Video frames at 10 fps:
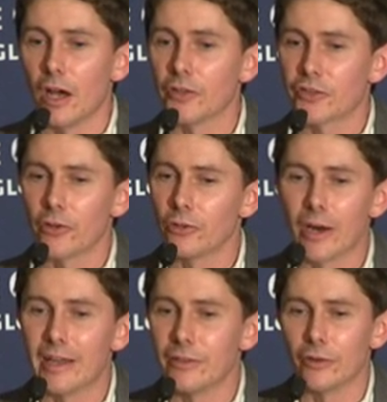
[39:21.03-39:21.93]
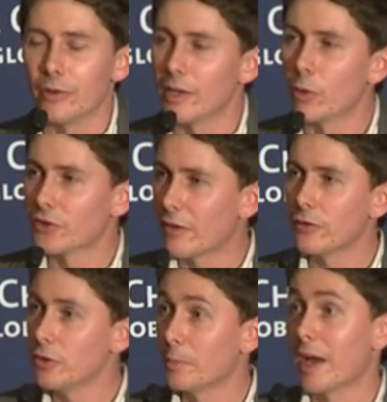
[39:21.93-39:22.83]
are so great that really whatever
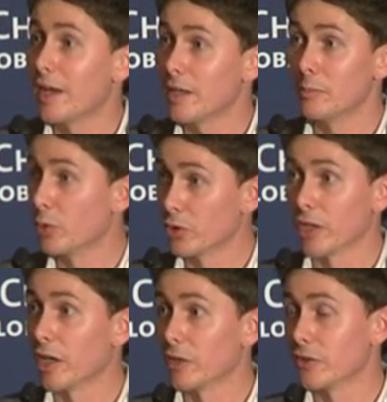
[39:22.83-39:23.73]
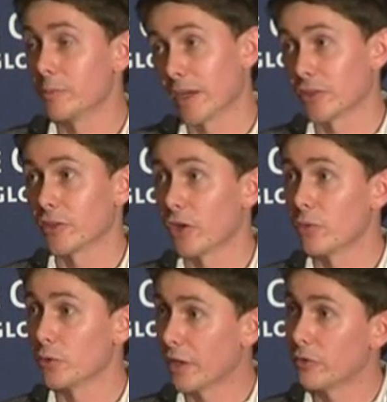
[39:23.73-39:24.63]
you pay border guards in Mexico
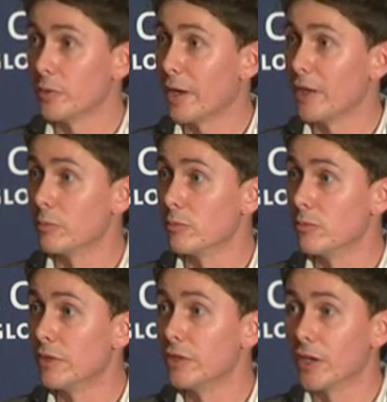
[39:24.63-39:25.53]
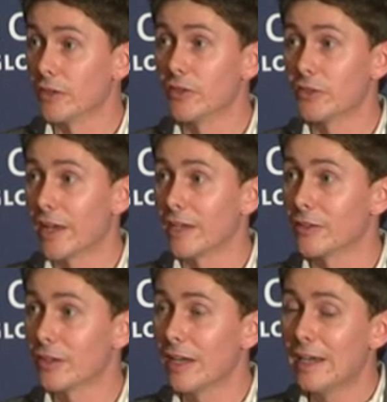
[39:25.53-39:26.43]
and whatever you pay them in the United
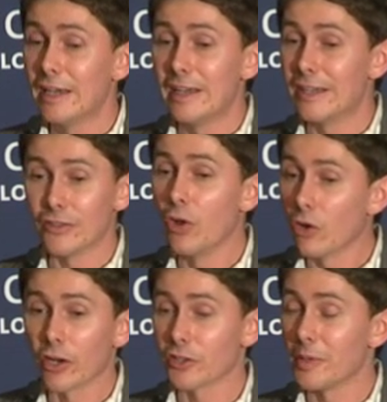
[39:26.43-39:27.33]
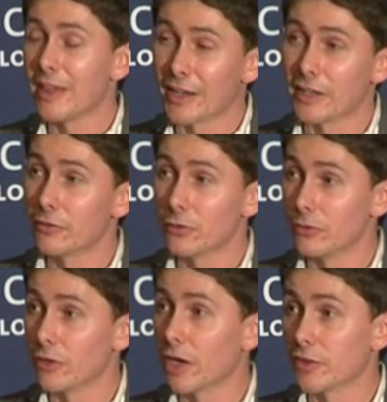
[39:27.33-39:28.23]
States, it's not going to be that
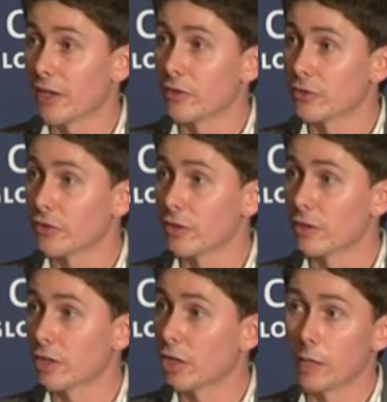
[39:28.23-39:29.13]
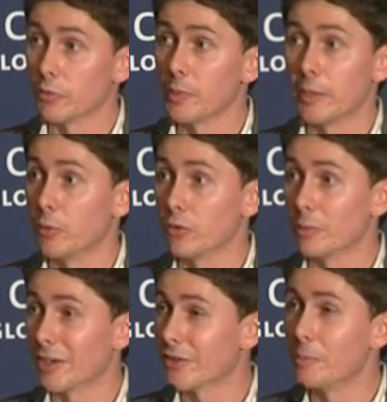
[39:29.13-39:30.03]
difficult for cartels to corrupt people,
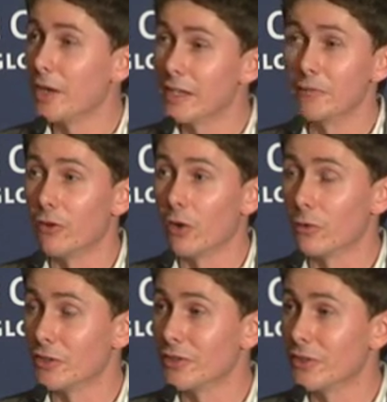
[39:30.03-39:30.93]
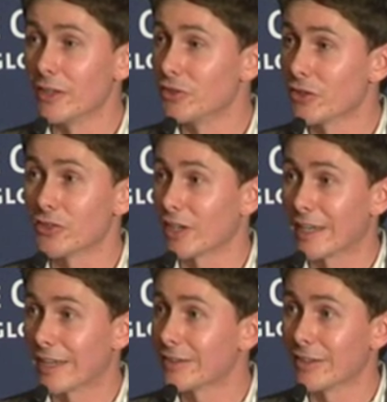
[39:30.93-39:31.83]
because the money involved is just
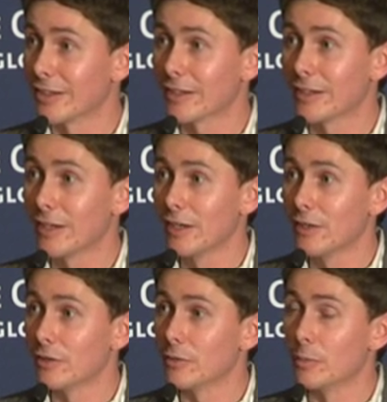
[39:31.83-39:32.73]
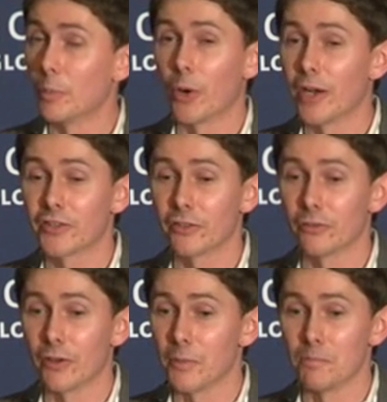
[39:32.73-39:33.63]
gigantic. The price
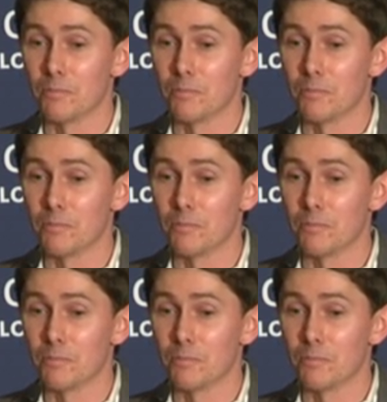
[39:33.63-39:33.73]
of a